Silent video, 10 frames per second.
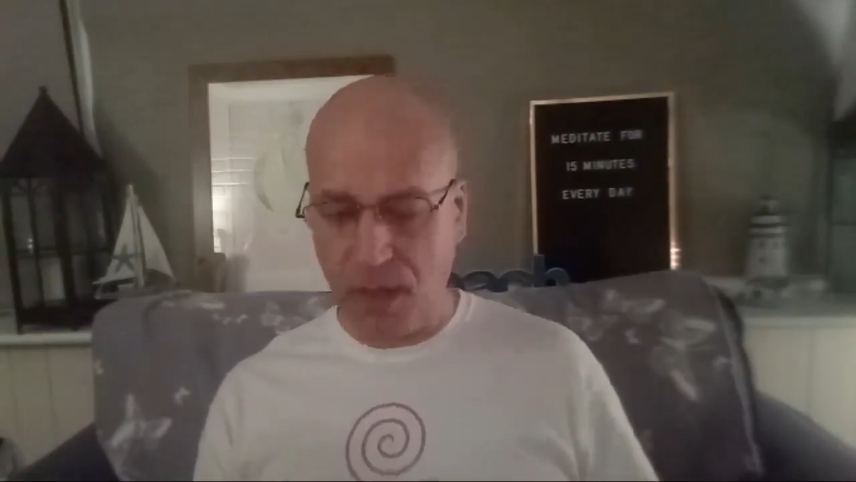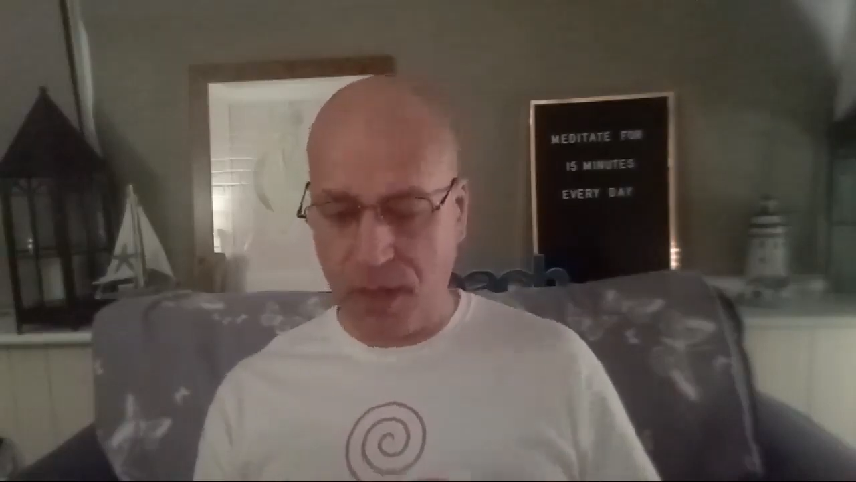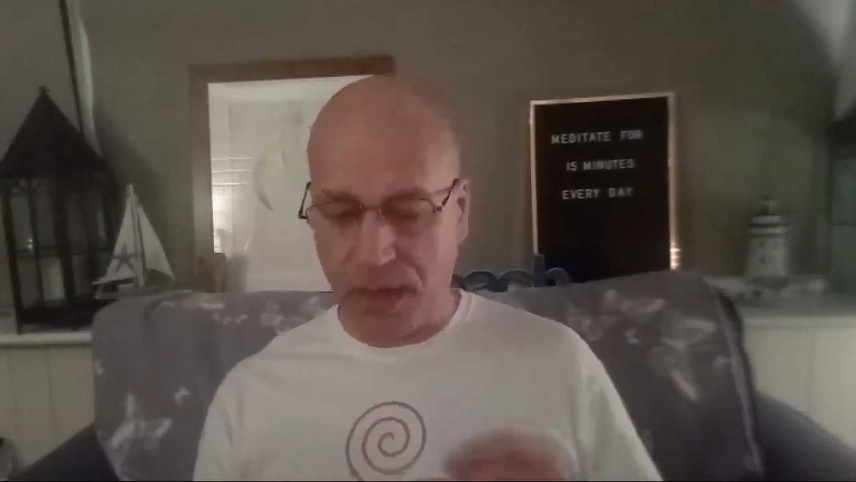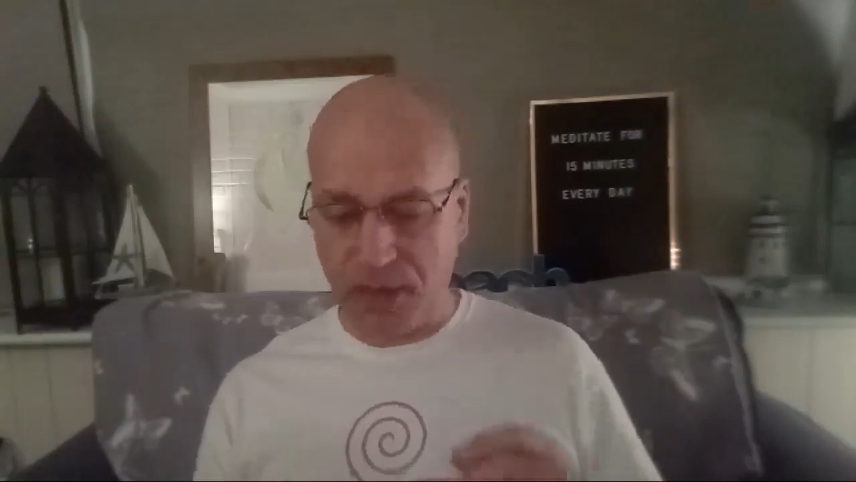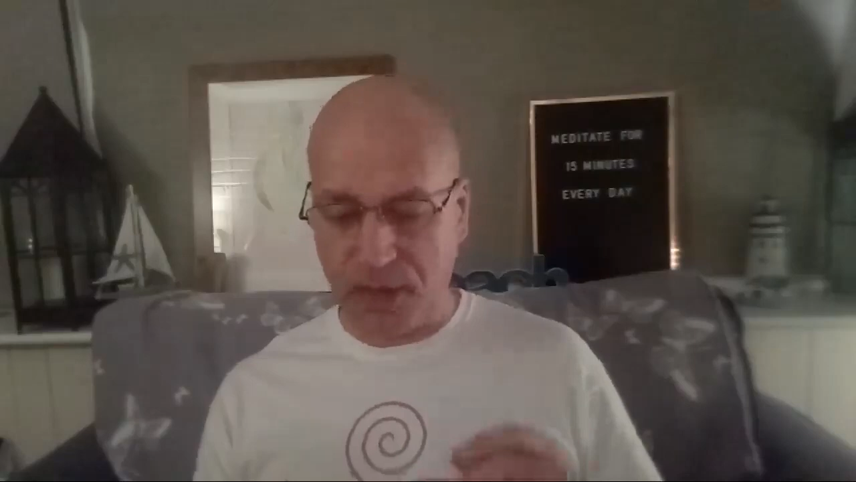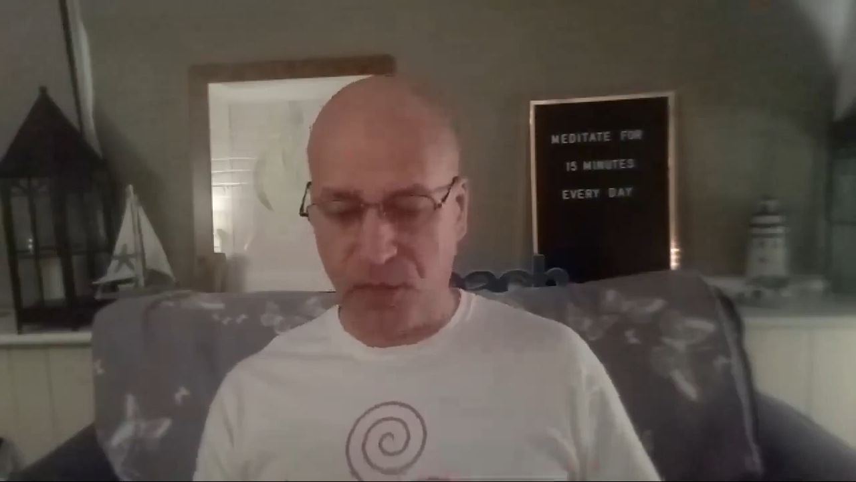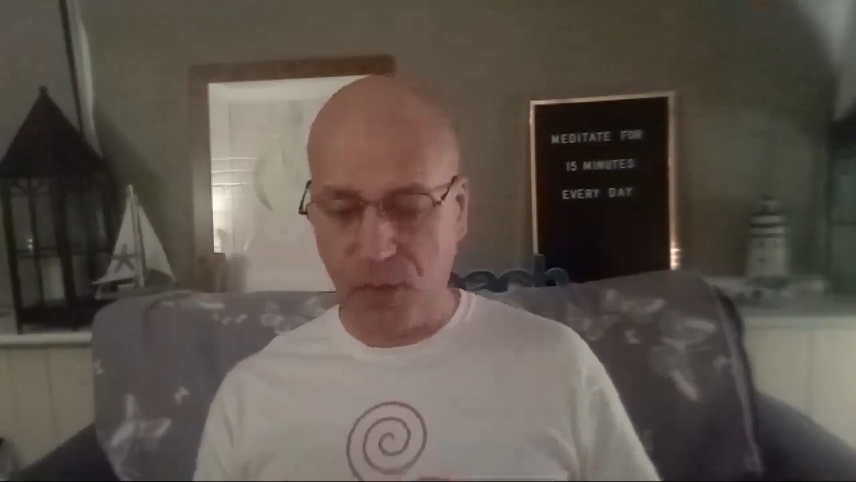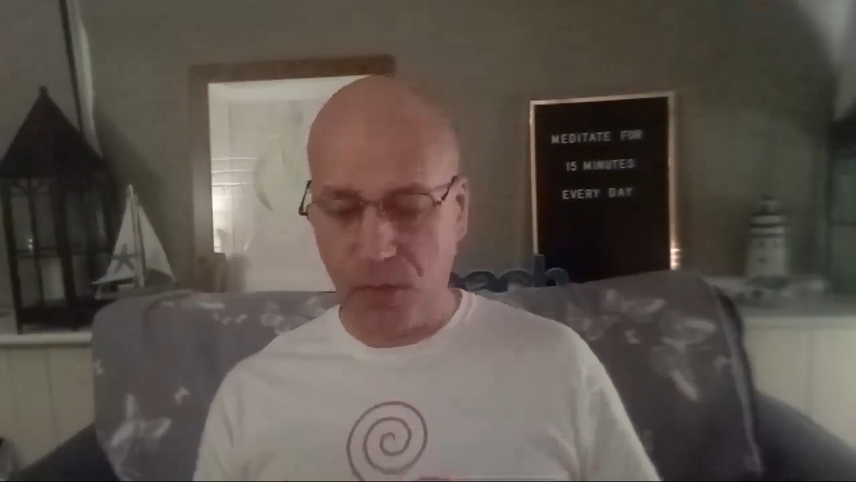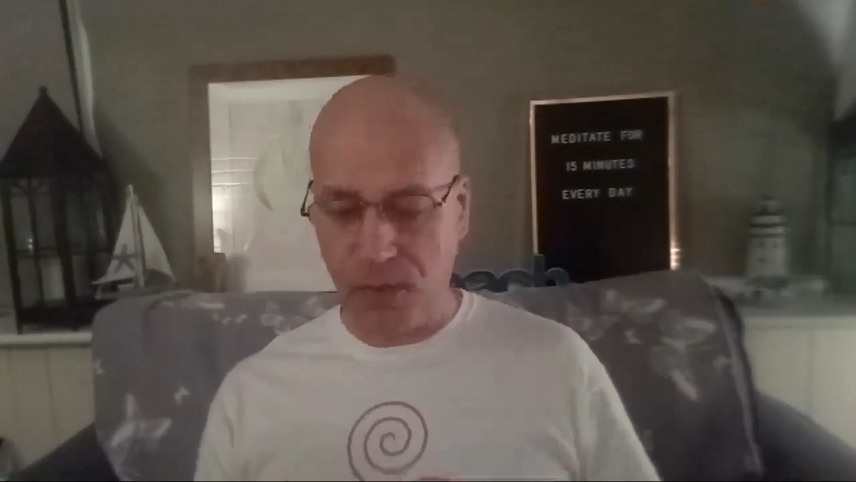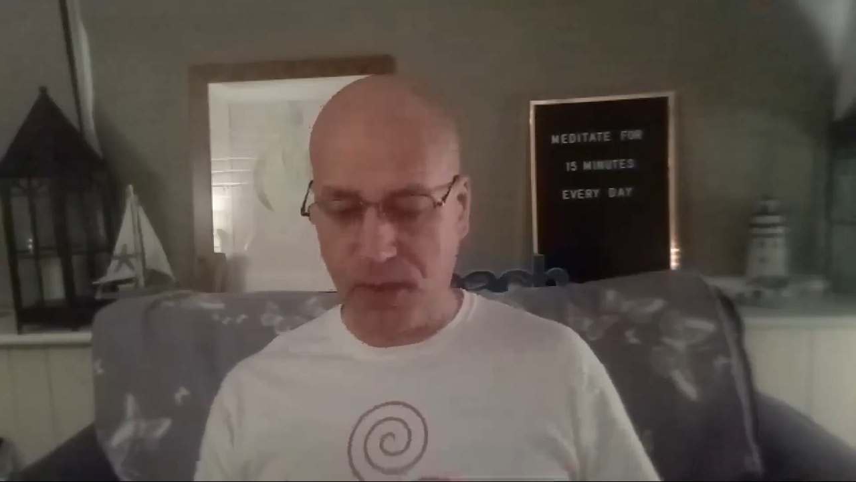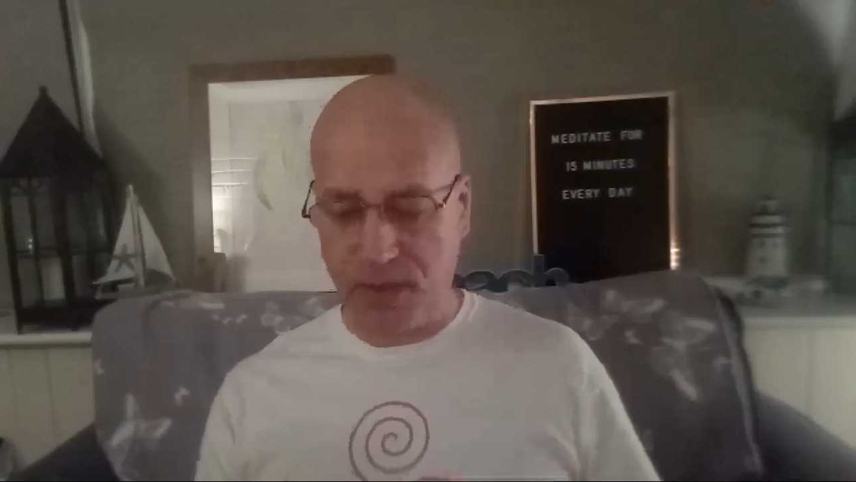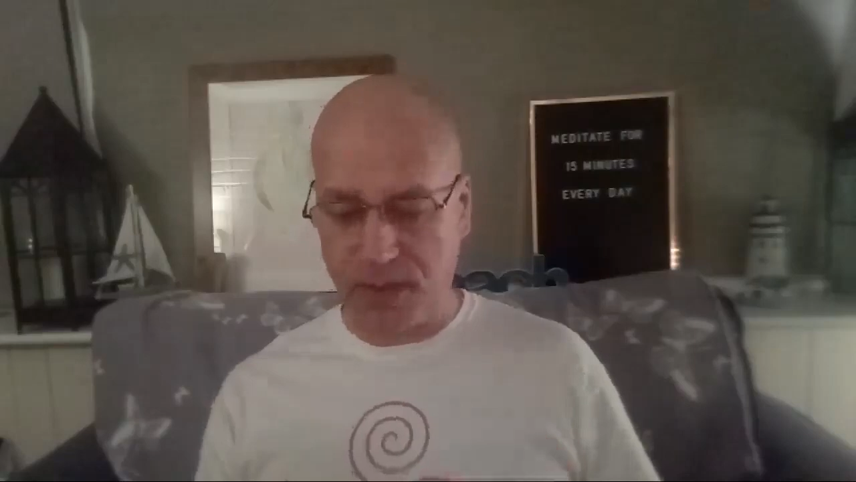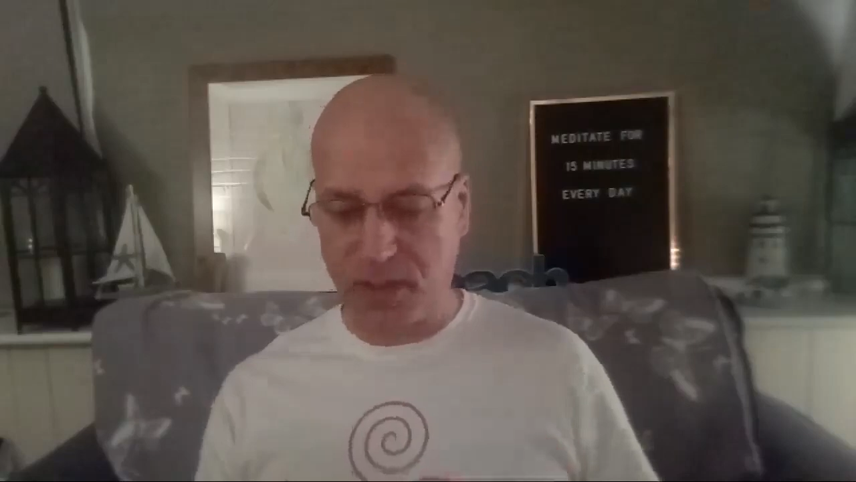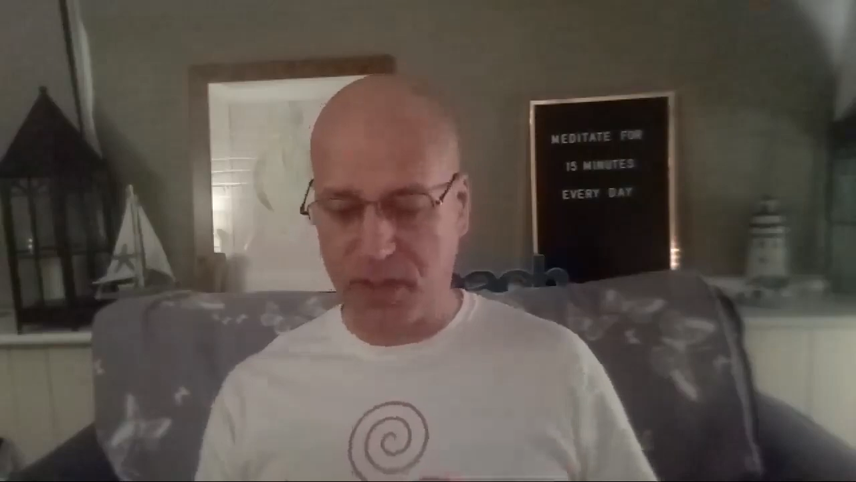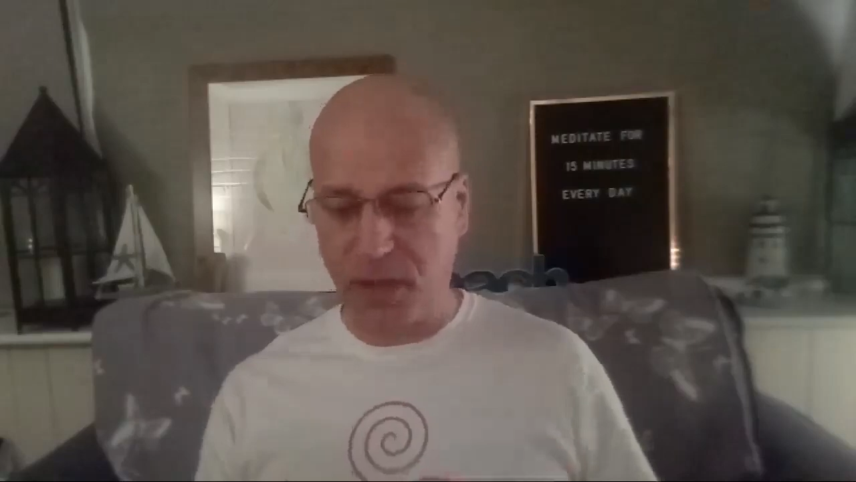As a rule, this is
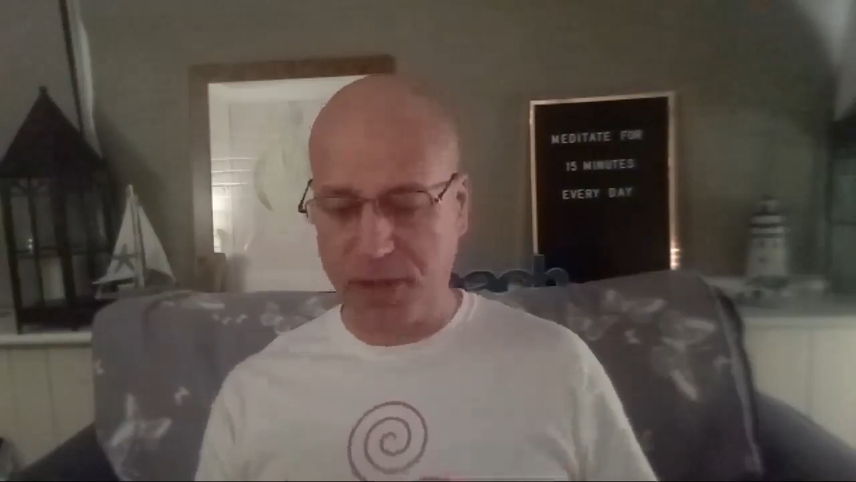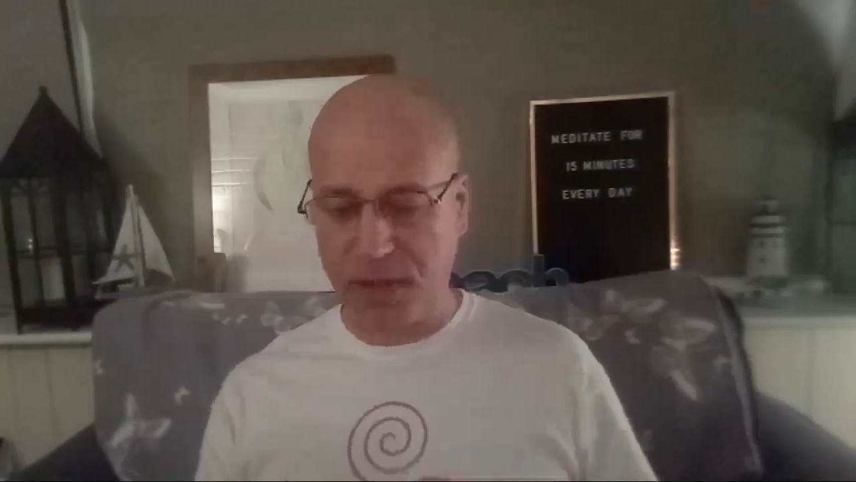nothing